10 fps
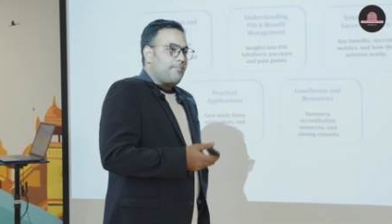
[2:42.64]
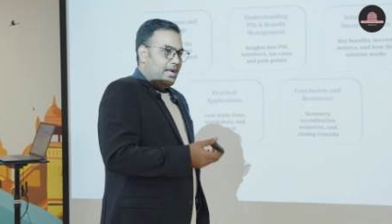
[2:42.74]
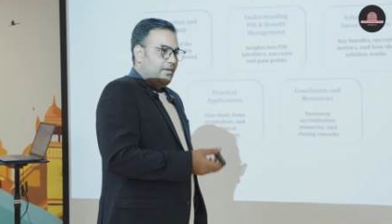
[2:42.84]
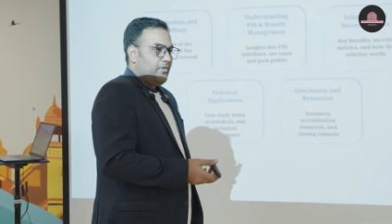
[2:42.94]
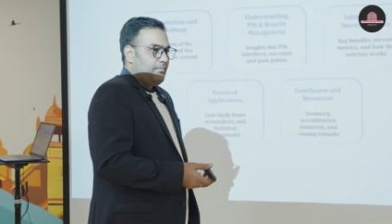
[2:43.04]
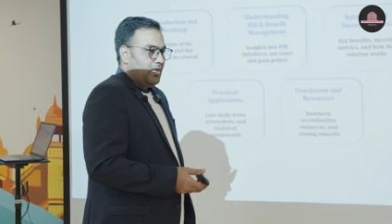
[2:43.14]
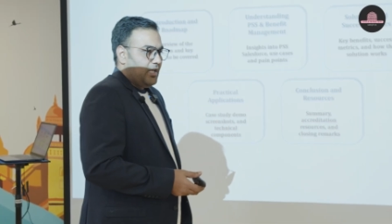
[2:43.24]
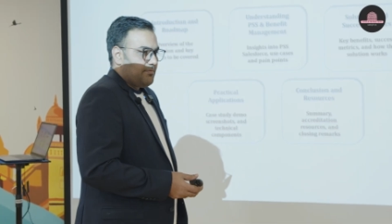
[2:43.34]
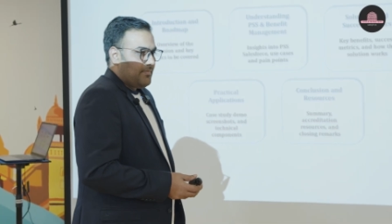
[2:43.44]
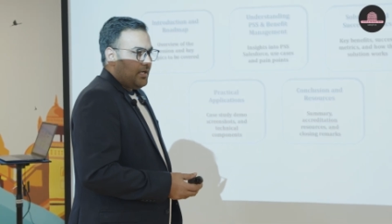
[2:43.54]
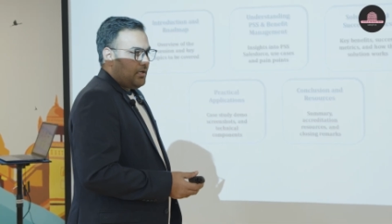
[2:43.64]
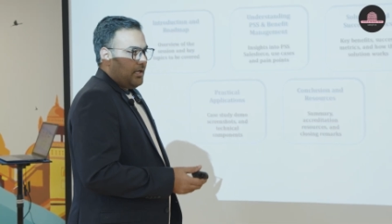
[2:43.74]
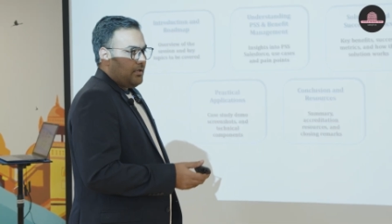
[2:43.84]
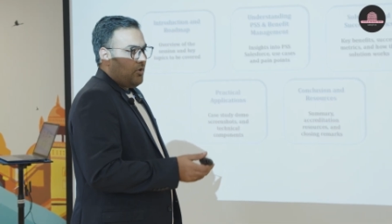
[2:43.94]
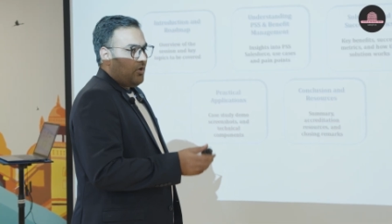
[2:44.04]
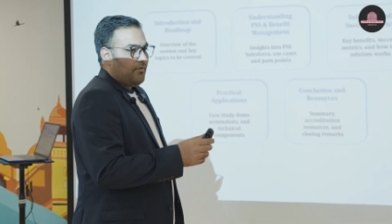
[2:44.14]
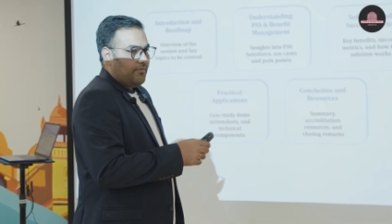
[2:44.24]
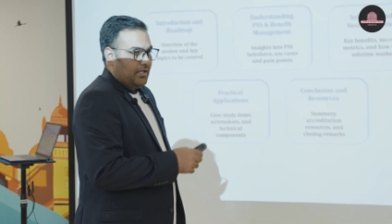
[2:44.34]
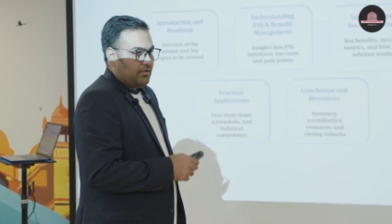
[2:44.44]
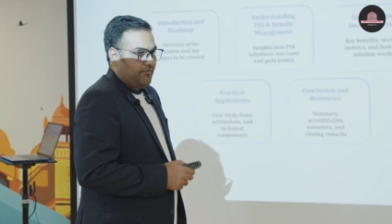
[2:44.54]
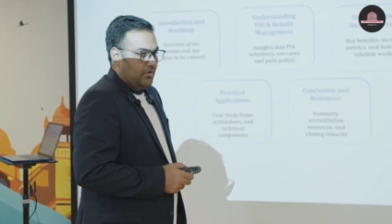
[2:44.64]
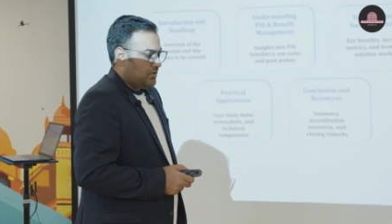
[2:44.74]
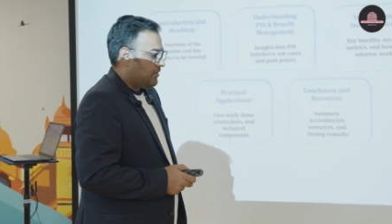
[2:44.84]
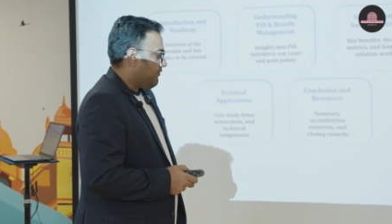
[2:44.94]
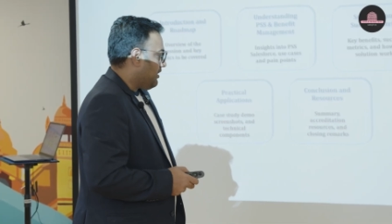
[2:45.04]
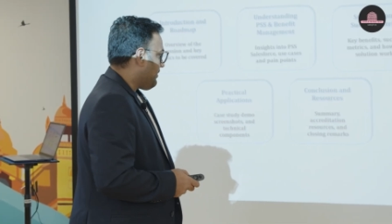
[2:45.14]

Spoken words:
benefit management, and all of the other features of the